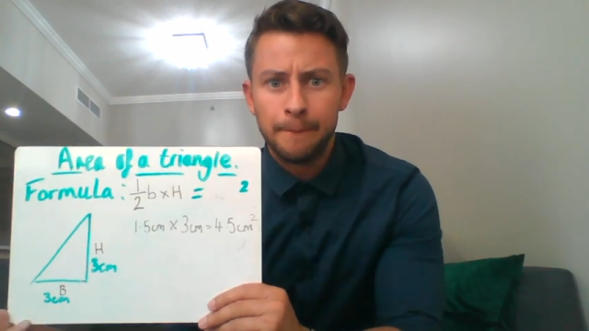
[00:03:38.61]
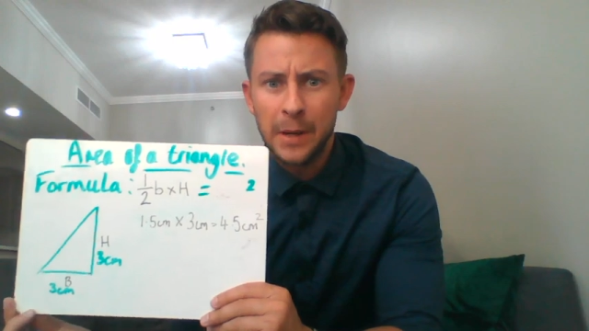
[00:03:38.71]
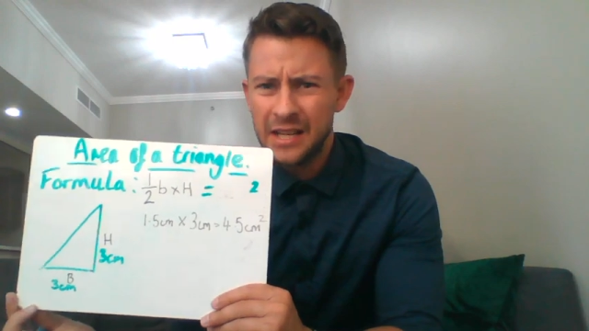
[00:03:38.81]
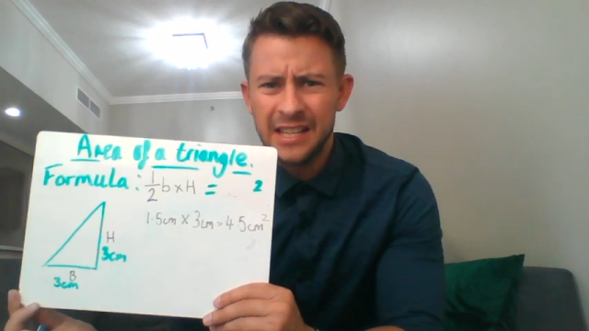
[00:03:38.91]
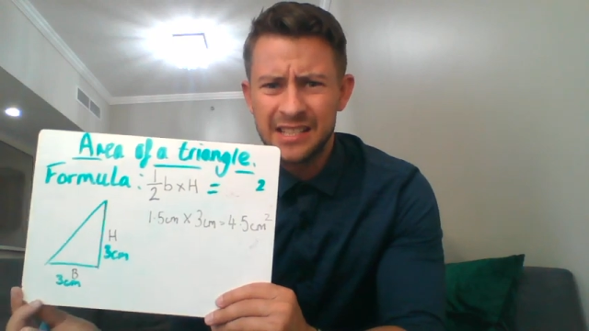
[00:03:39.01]

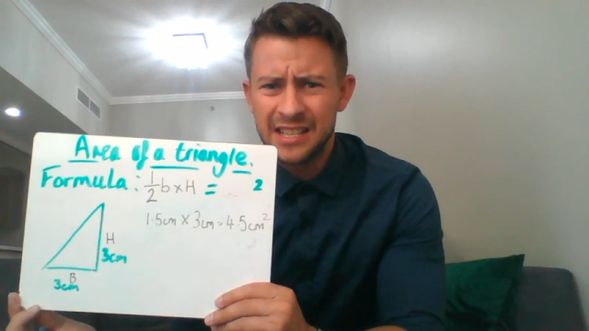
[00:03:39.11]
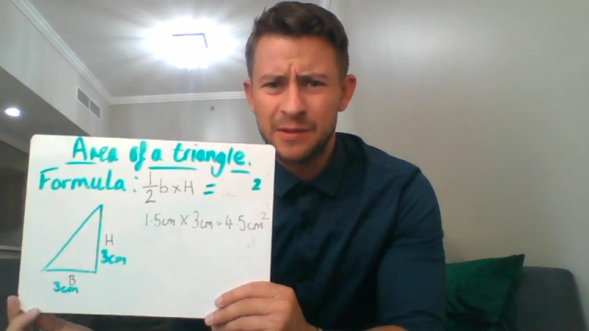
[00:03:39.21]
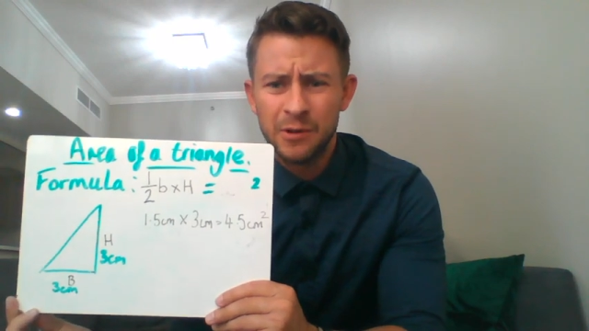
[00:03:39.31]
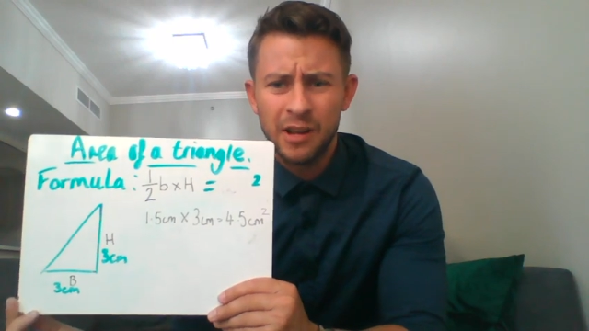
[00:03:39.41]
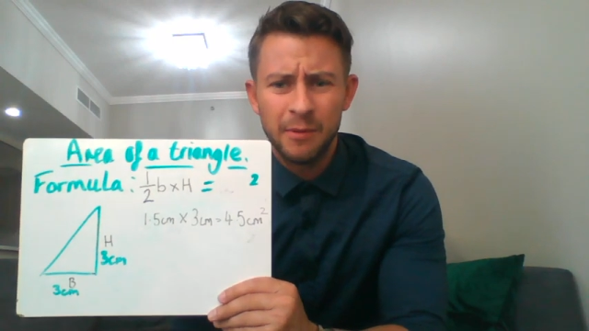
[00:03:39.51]
But in year
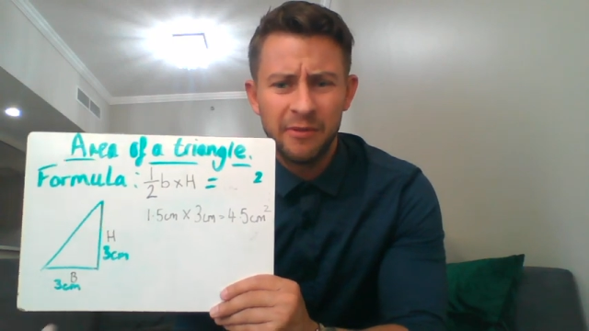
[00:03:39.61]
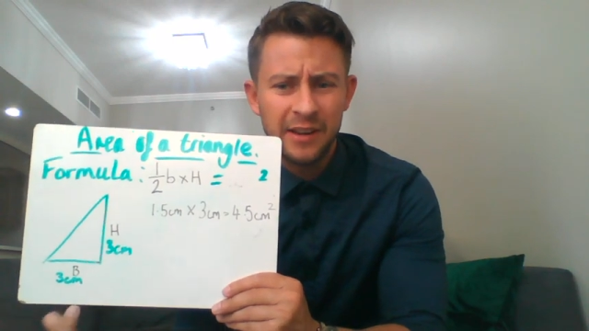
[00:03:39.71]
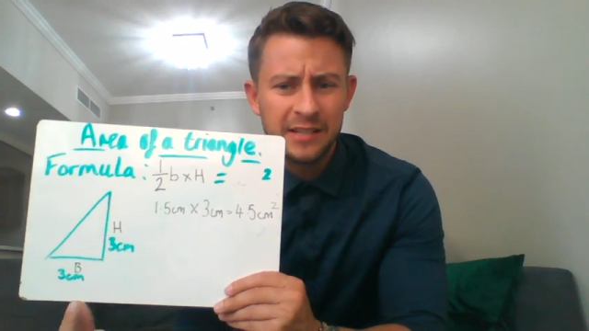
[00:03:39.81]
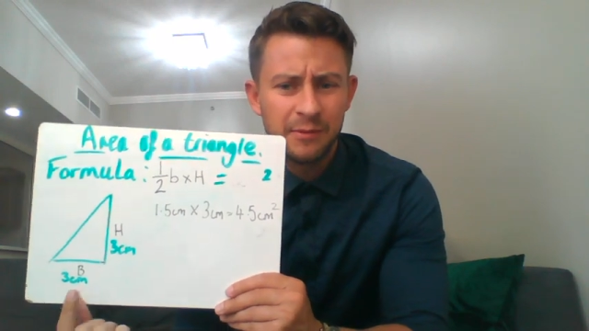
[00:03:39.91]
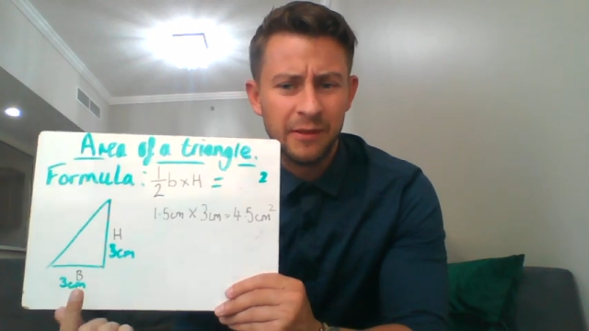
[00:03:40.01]
6 we're not going to be
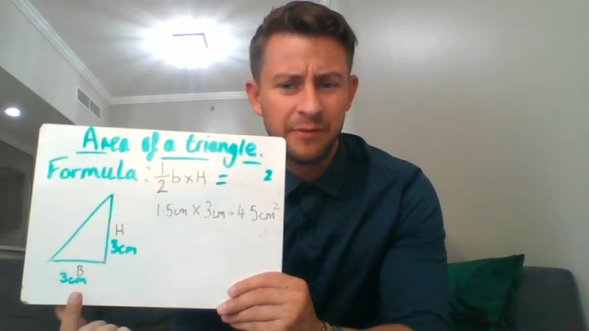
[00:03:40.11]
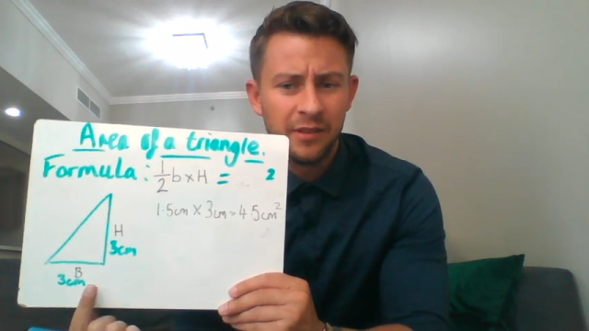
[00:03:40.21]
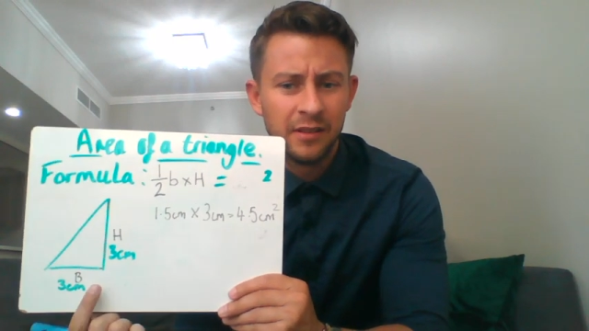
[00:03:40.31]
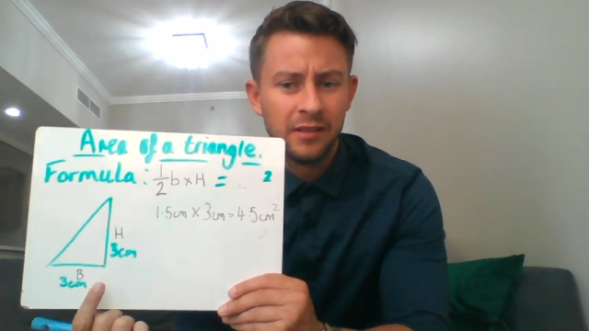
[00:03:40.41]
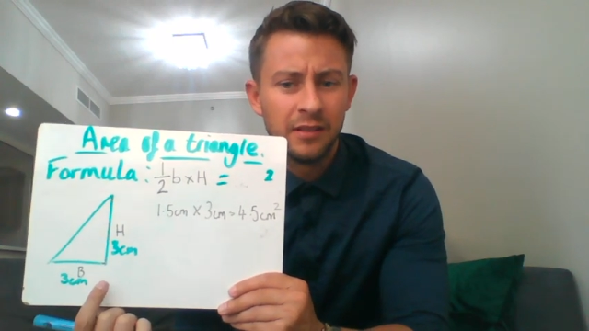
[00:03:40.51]
faced
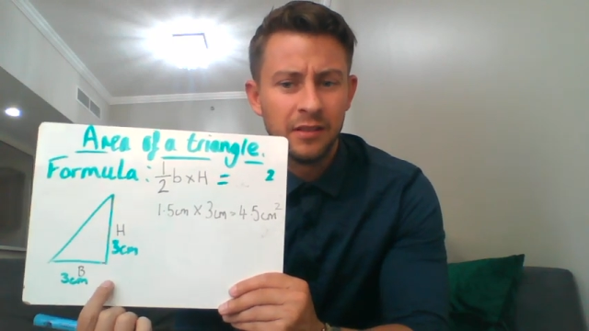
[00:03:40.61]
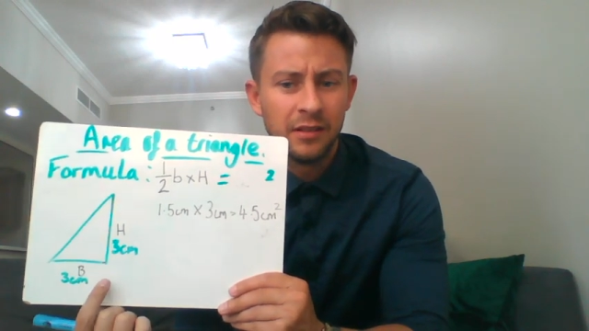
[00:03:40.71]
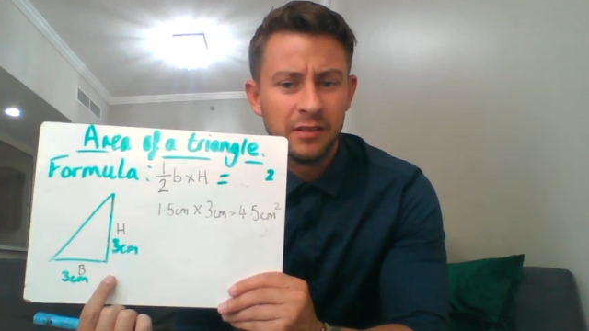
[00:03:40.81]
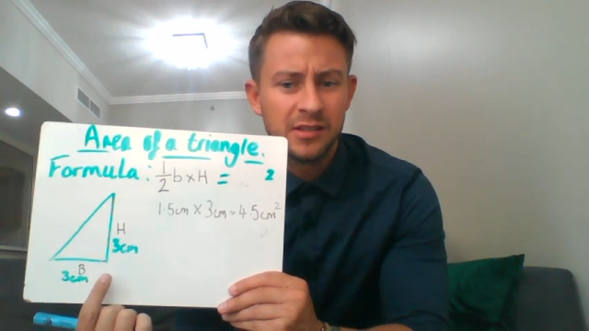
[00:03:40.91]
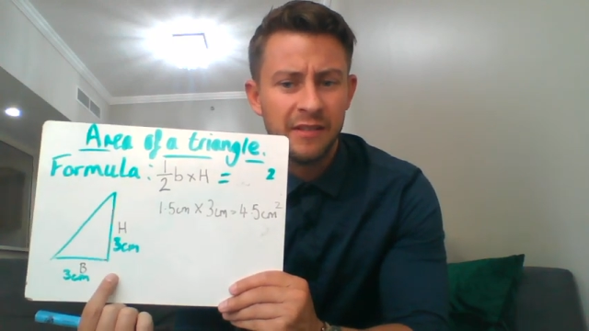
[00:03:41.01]
with
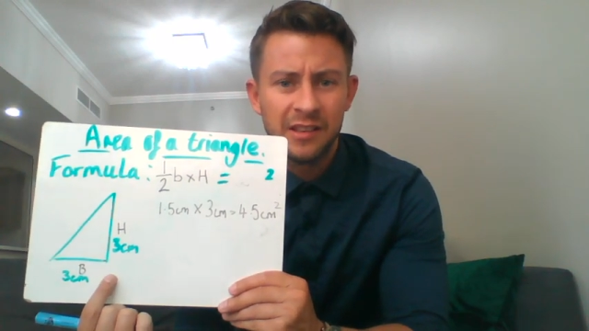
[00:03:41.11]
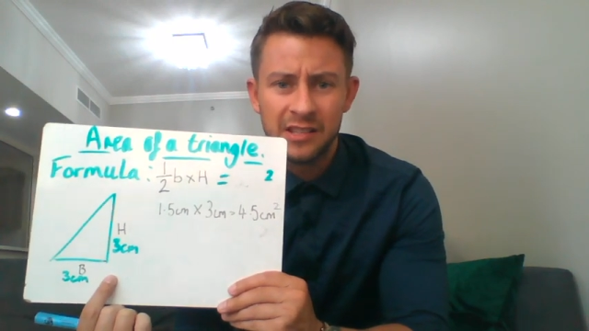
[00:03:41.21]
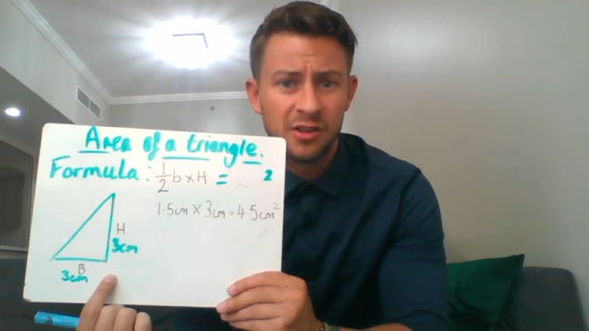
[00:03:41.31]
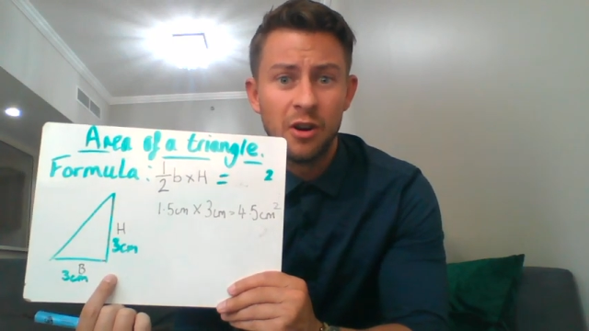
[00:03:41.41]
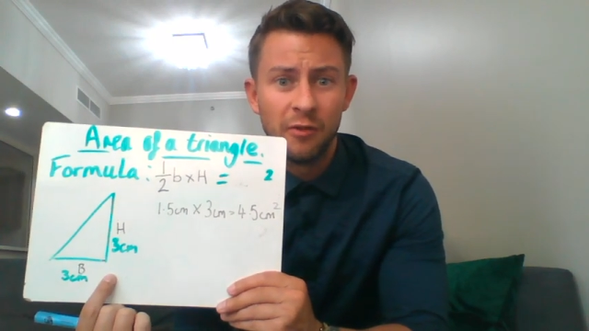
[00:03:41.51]
something
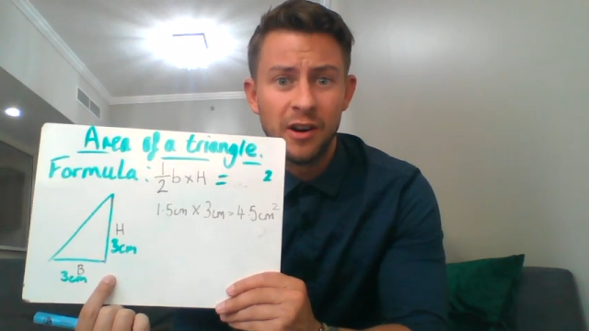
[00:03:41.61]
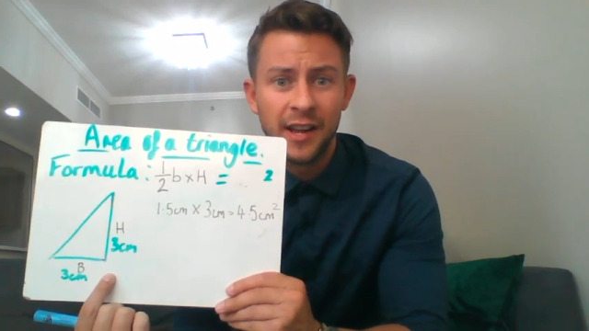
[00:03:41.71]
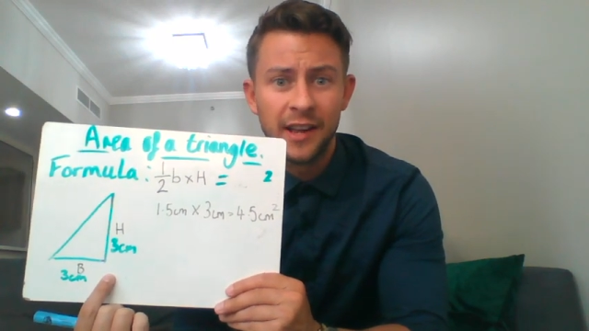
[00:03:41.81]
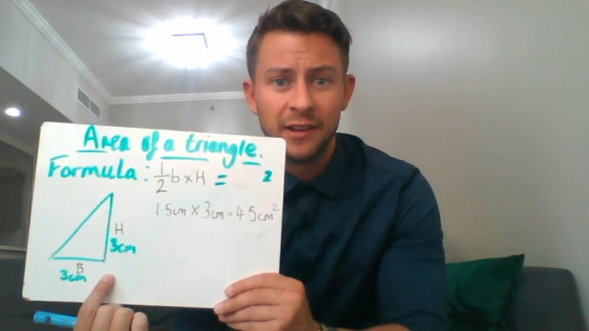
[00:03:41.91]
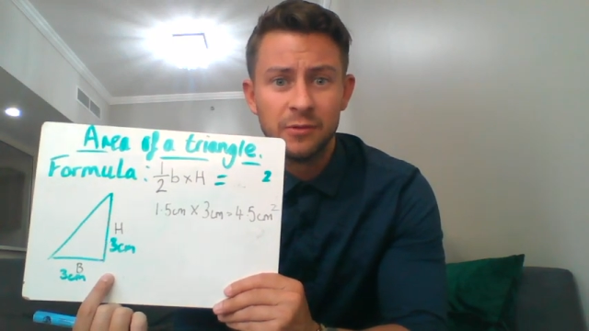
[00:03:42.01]
that's got a
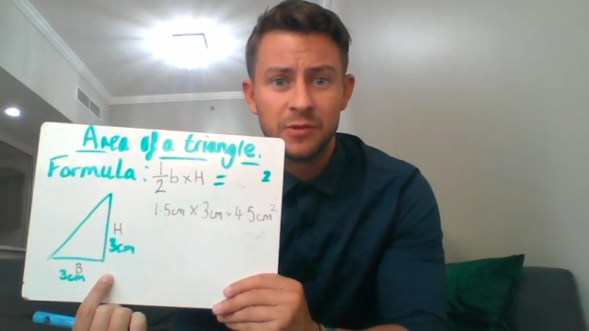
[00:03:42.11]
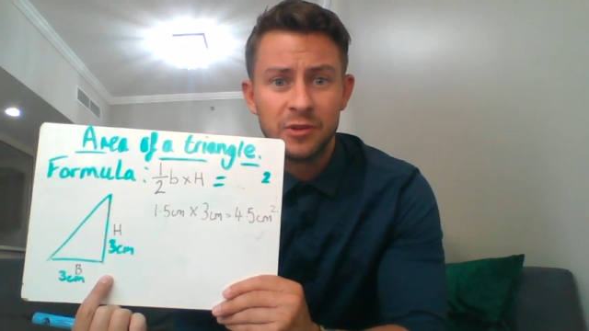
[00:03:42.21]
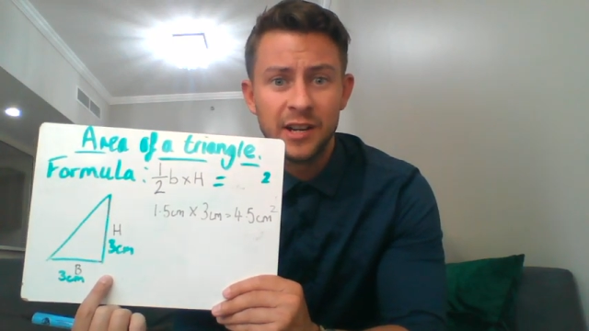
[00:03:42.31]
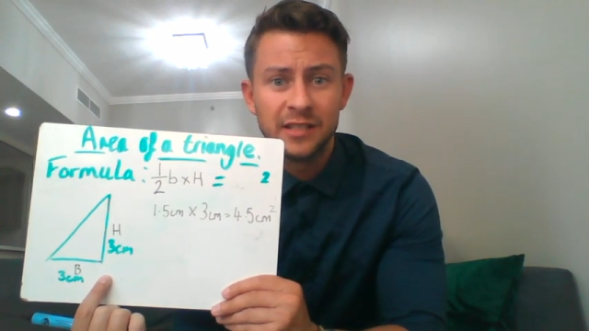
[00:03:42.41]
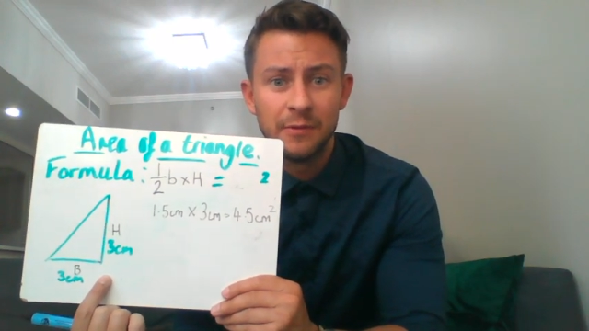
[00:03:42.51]
right angle
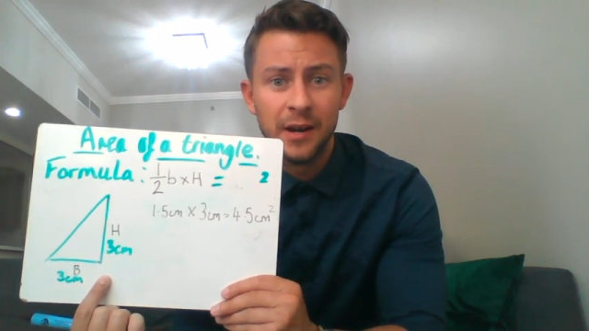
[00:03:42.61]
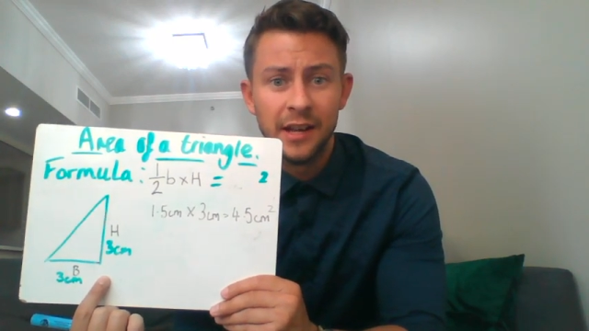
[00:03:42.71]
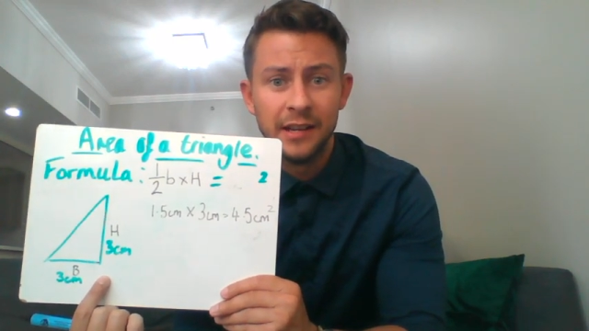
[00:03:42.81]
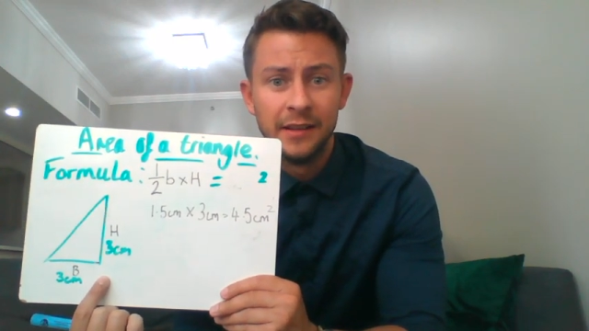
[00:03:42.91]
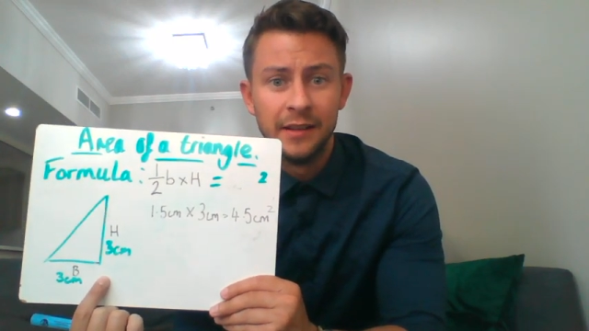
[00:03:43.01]
straight
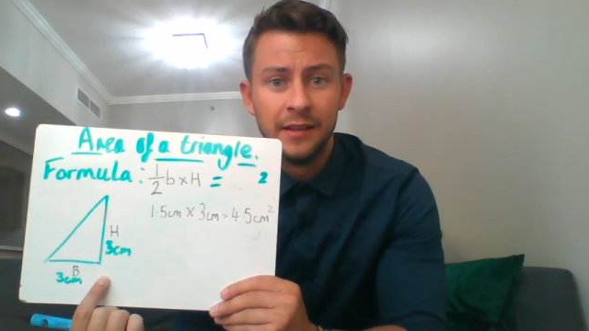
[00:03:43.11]
away.